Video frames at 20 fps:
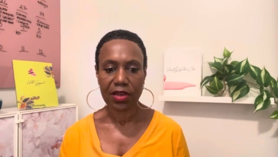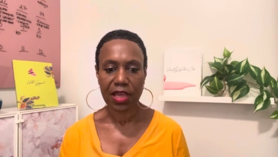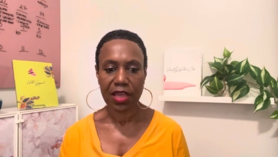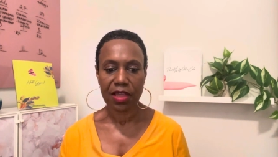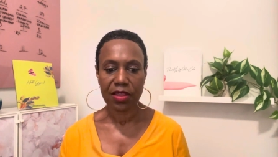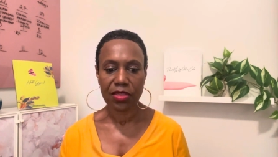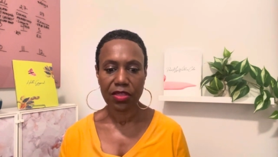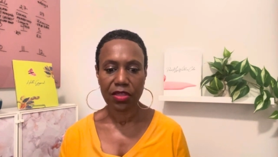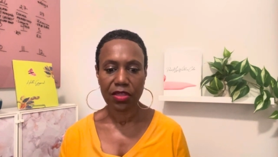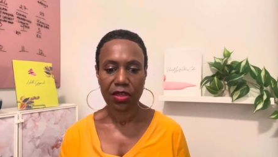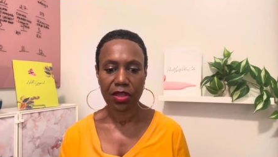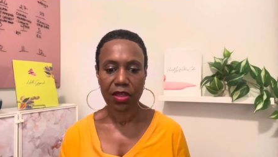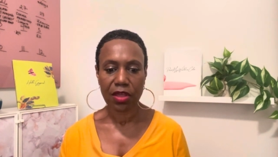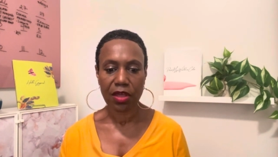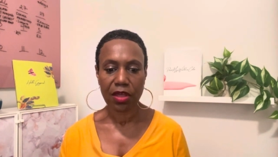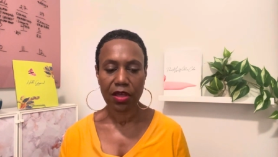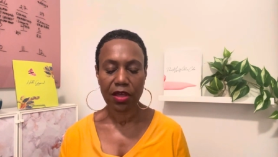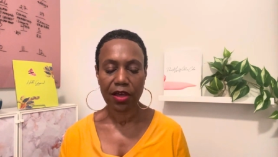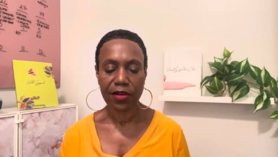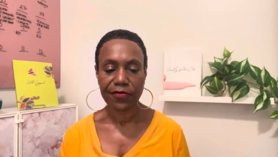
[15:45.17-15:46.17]
in
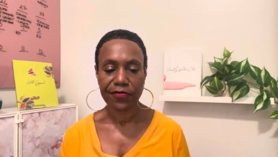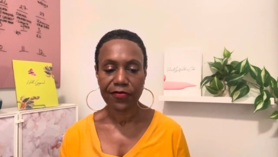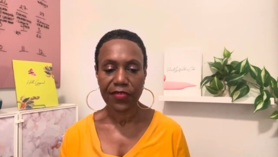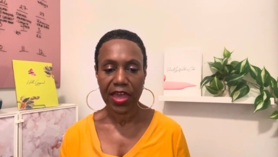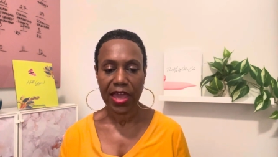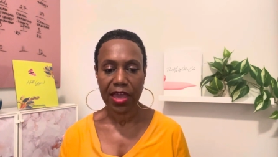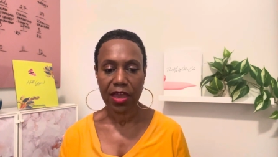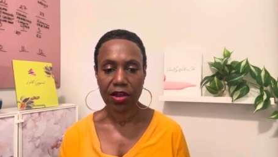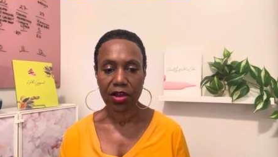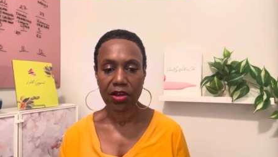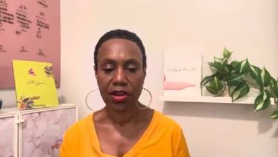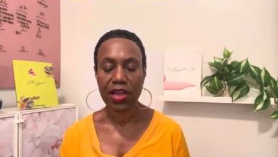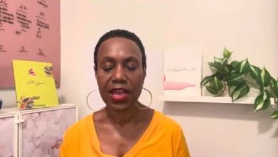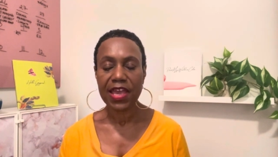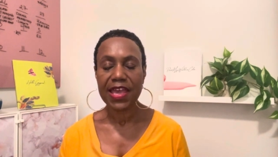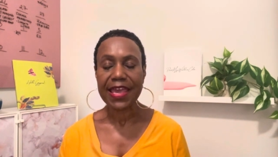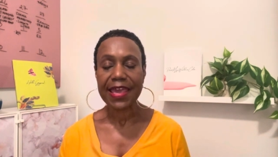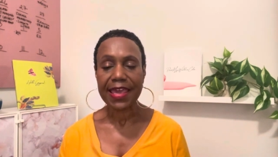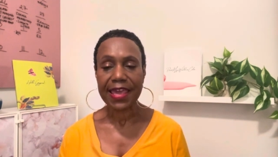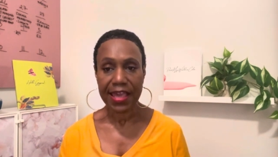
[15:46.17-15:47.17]
the affair
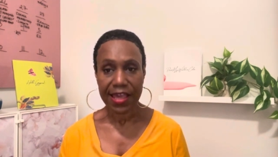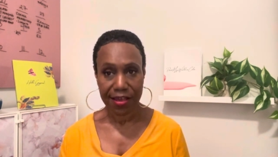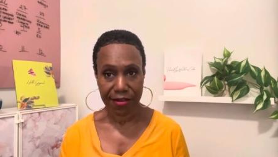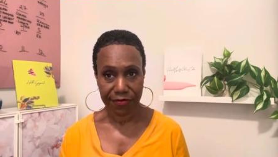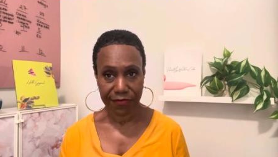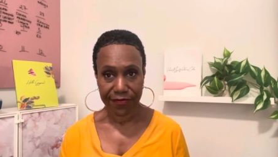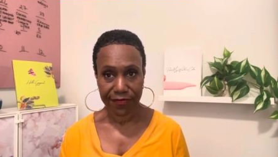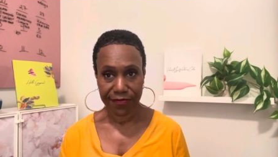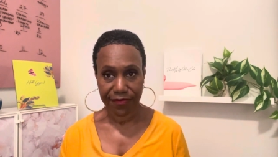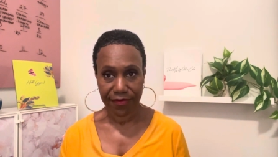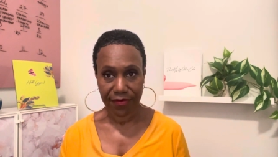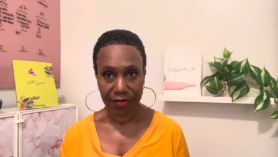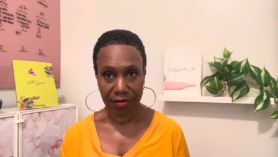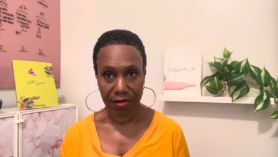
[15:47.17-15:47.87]
if